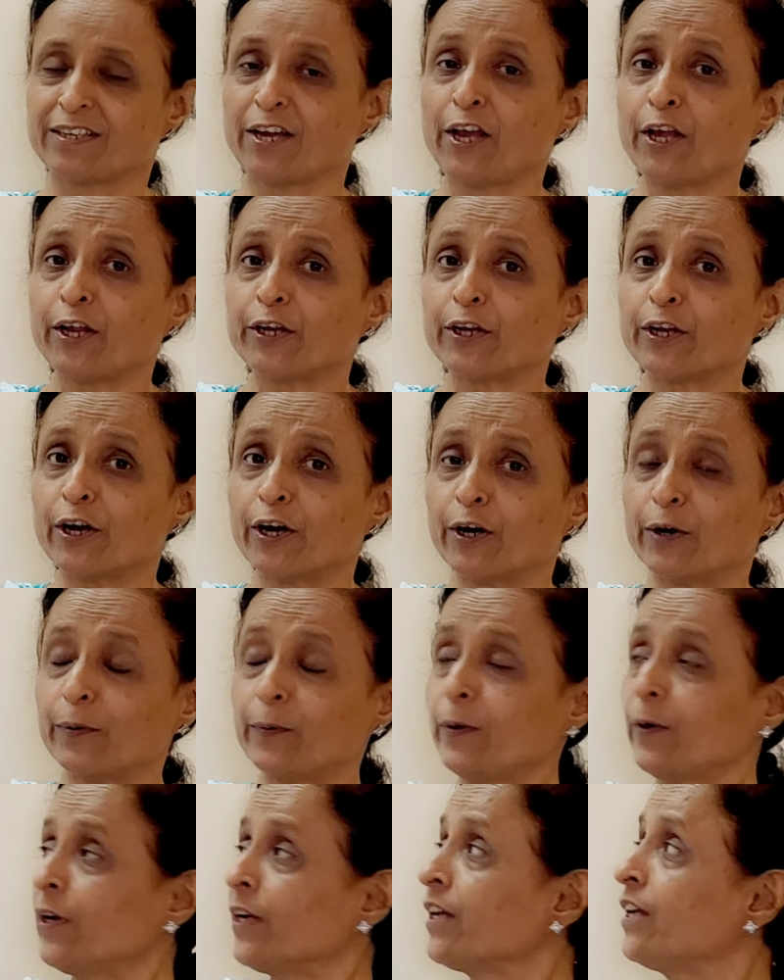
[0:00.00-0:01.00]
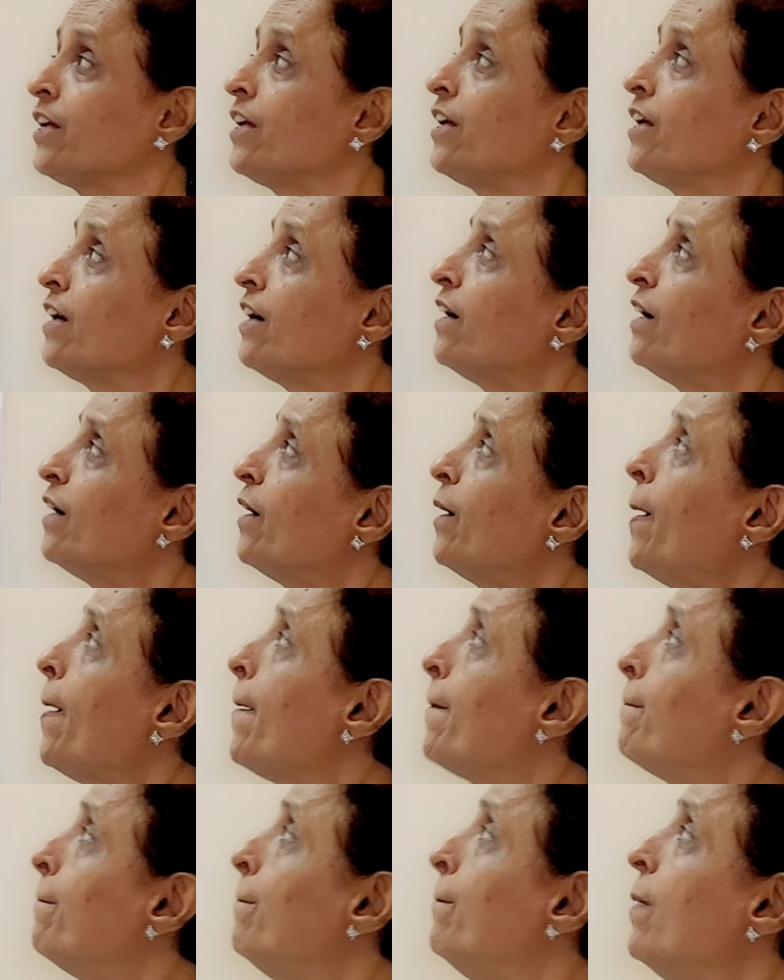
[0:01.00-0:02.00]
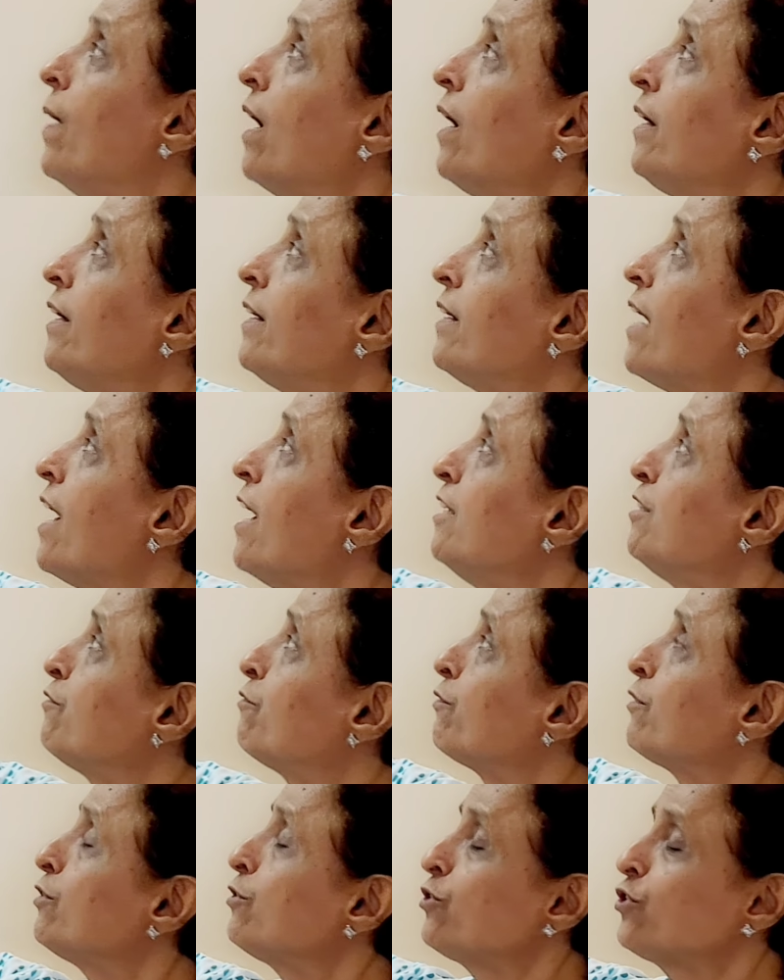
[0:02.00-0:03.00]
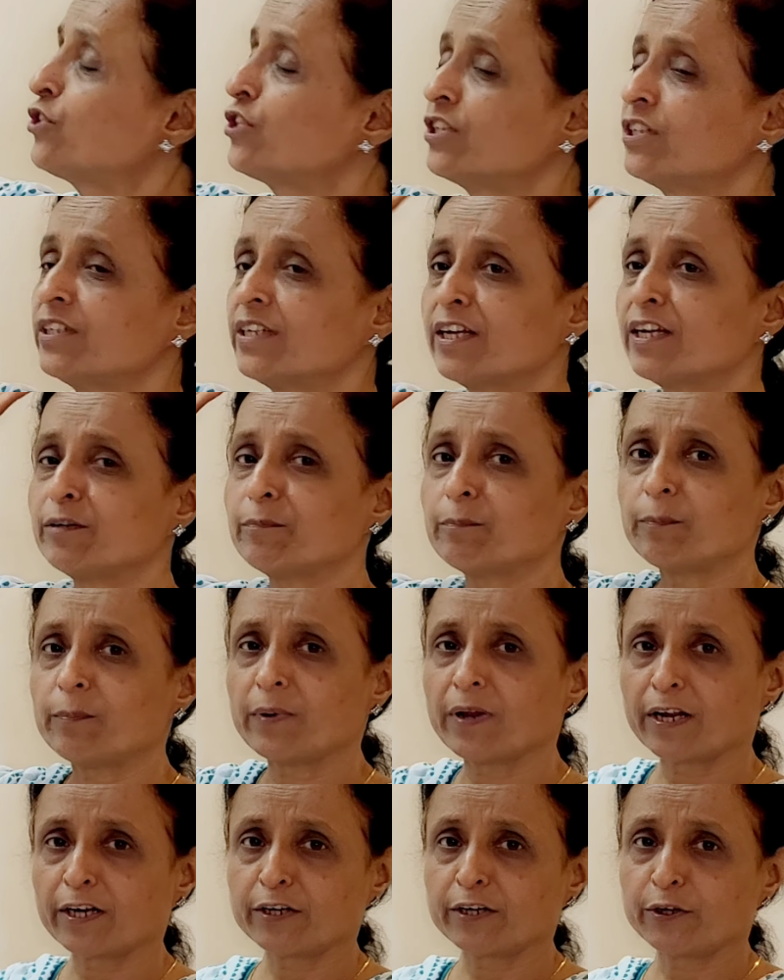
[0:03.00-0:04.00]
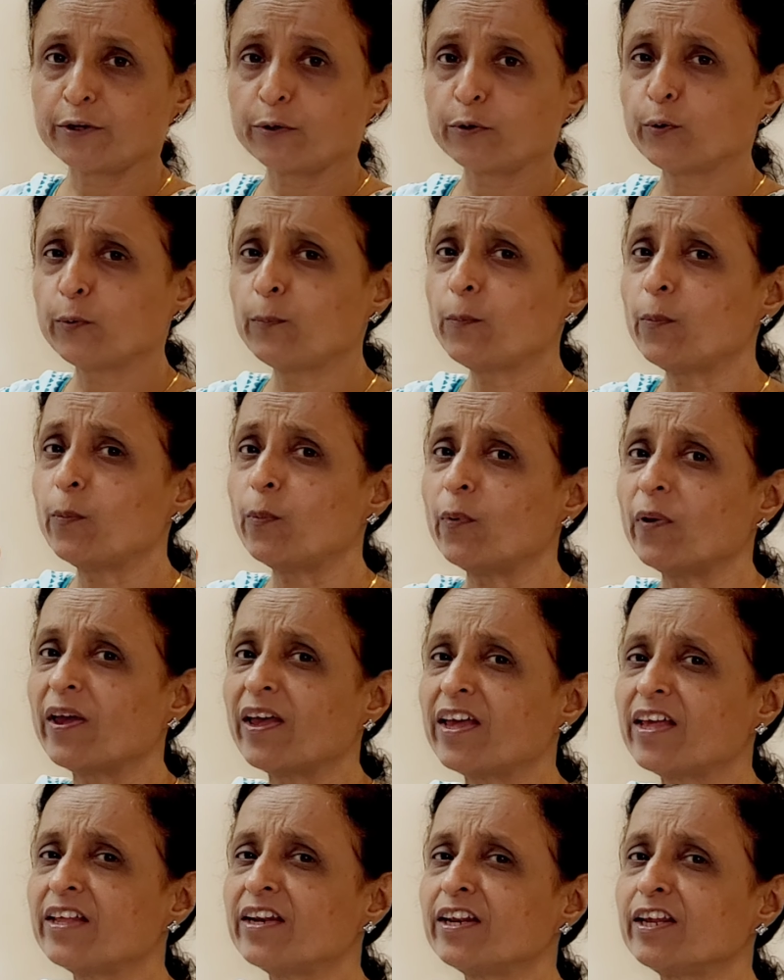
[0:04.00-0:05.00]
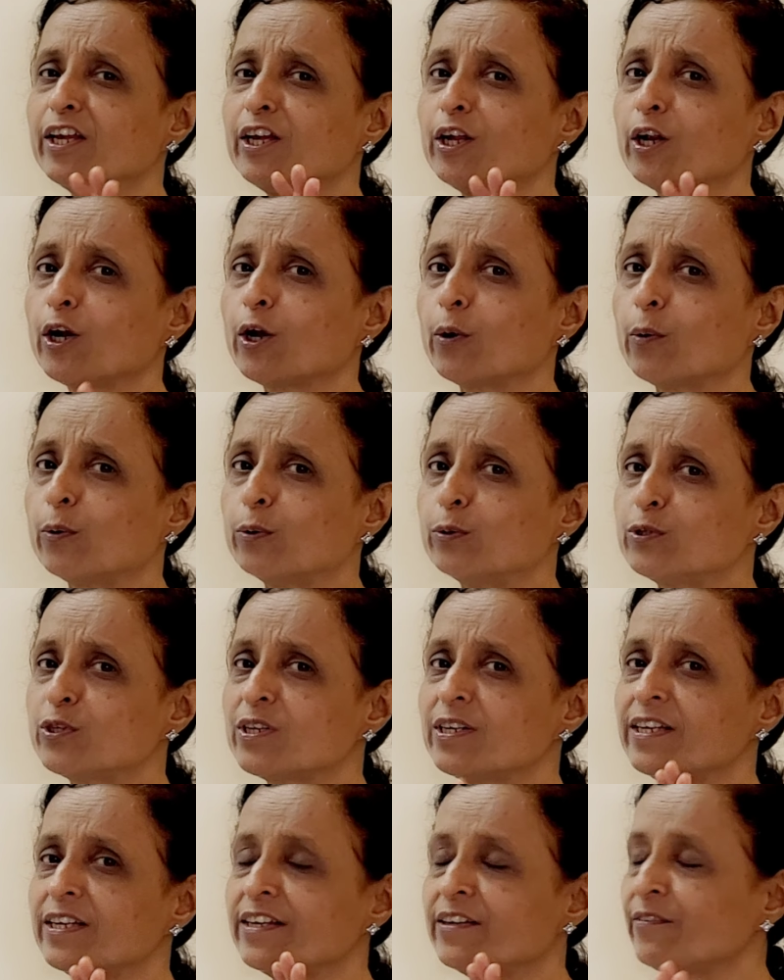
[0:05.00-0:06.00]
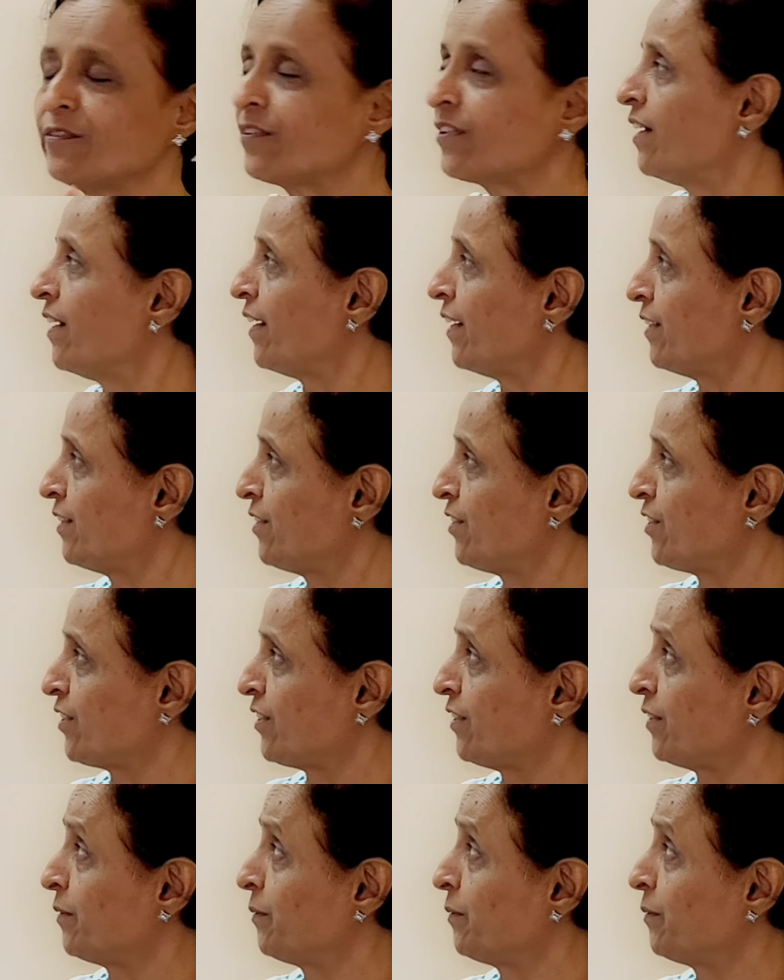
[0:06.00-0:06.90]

Now here blood transfusion and blood group very closely related.